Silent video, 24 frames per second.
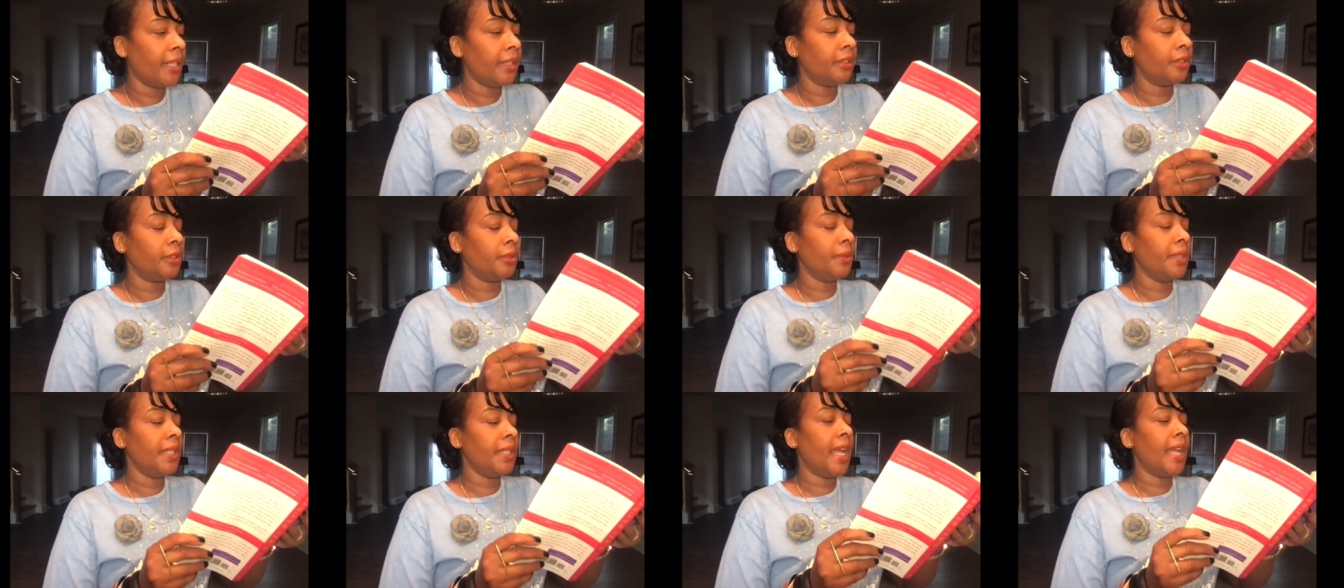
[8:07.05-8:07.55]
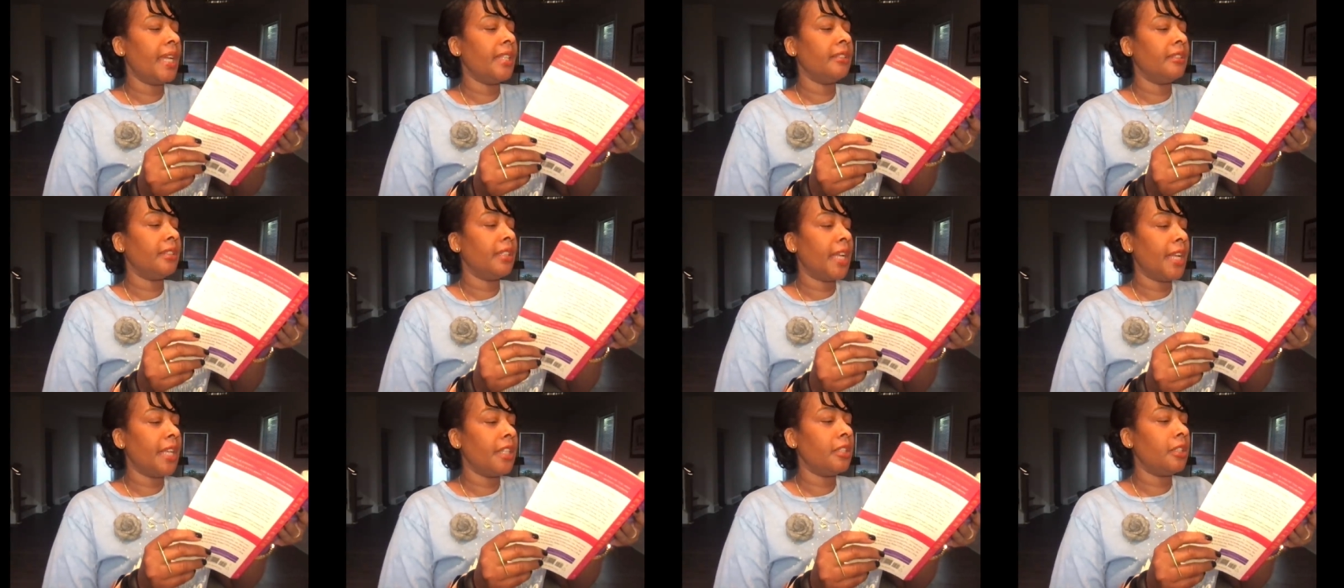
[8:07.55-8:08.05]
and three days
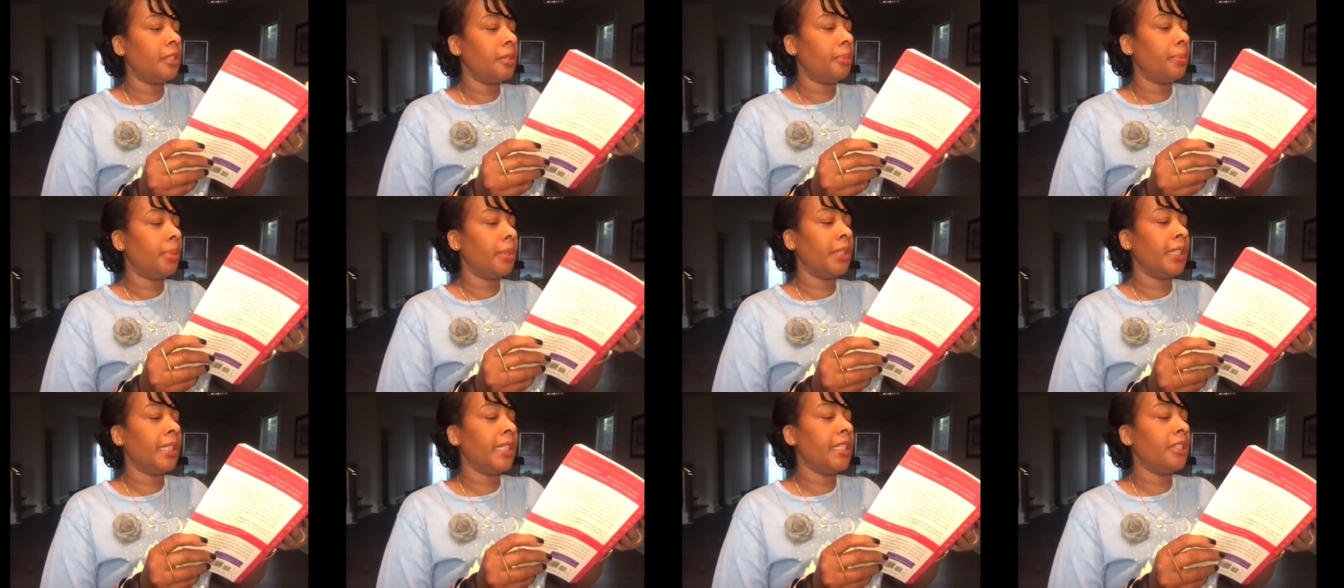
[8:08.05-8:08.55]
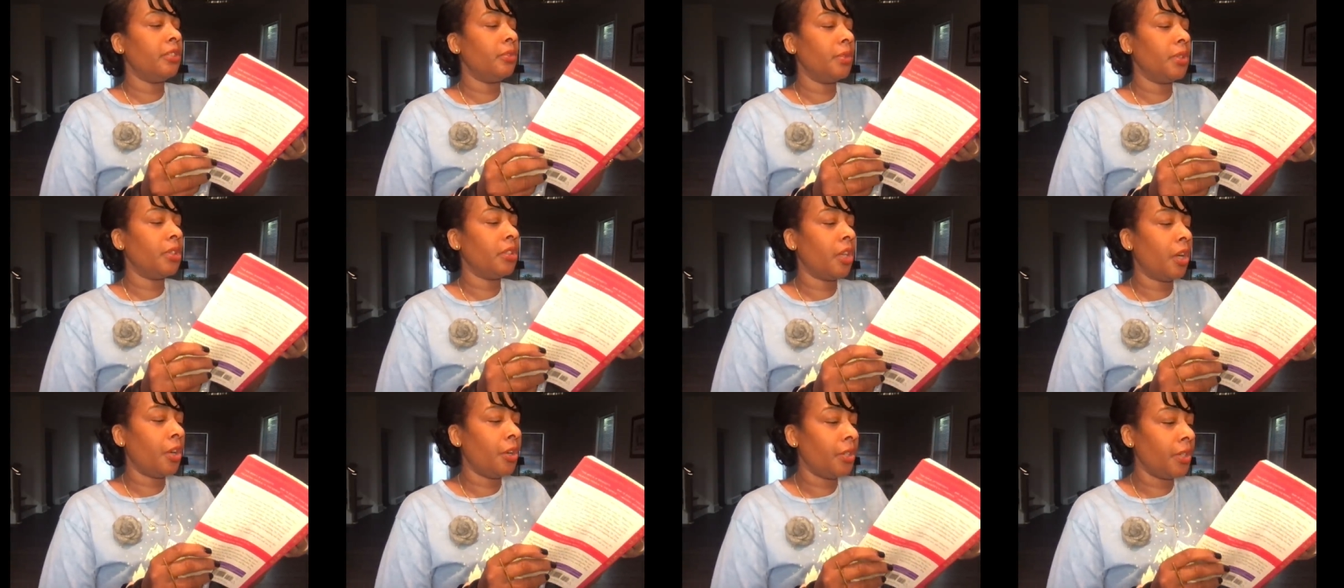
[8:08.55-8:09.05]
later, the police
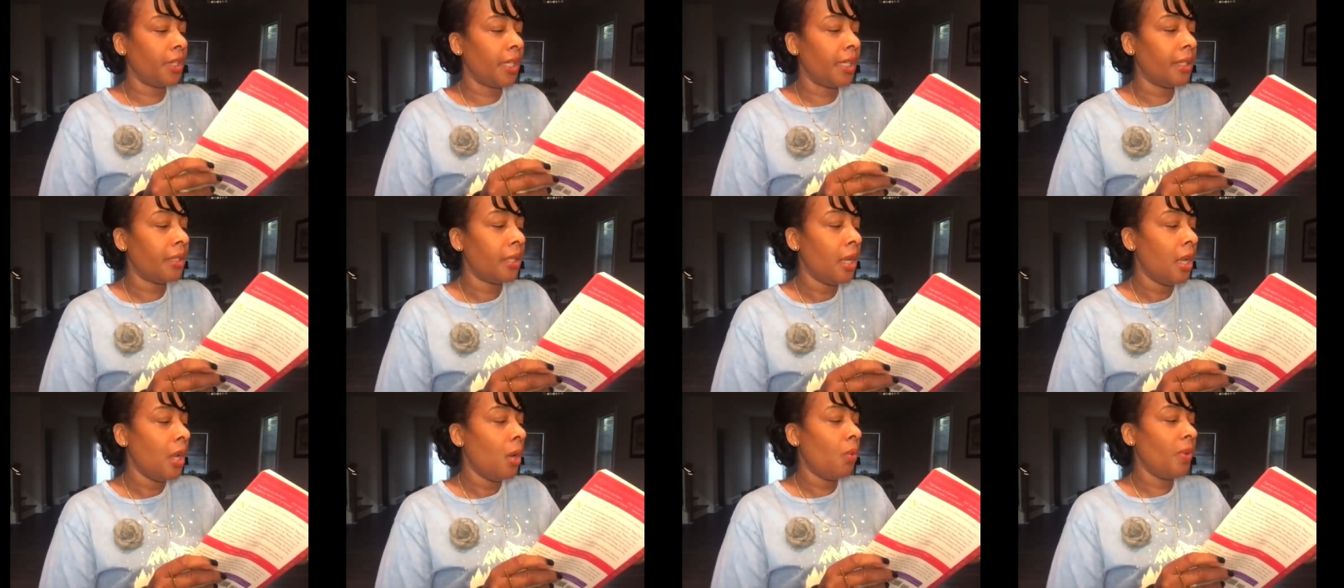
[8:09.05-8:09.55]
return it